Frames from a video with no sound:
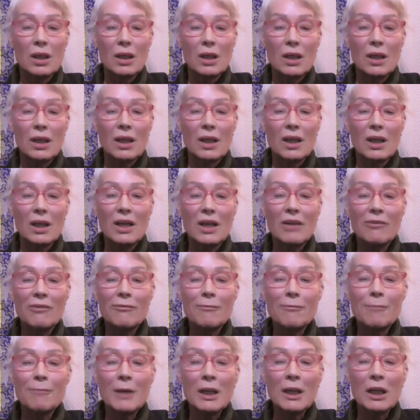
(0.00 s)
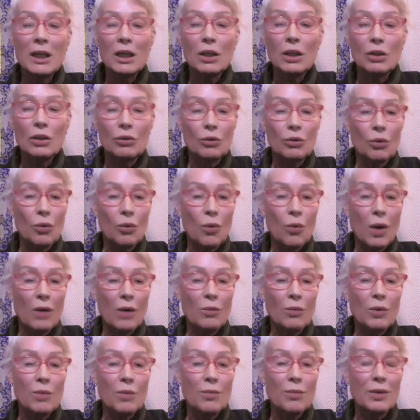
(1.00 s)
It gives meaning to
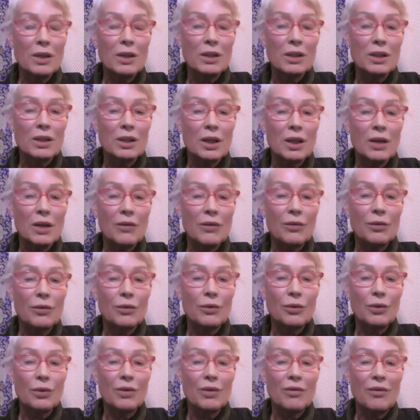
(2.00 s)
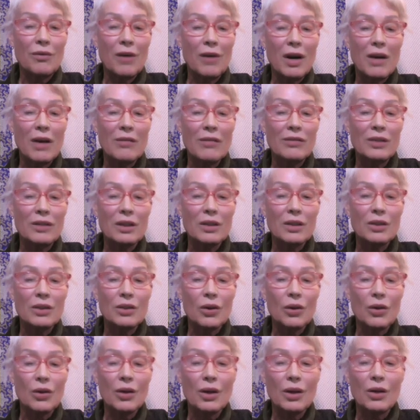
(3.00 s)
what we perceive through the five
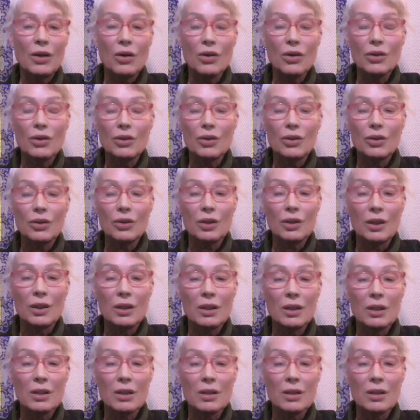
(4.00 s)
sensory consciousness.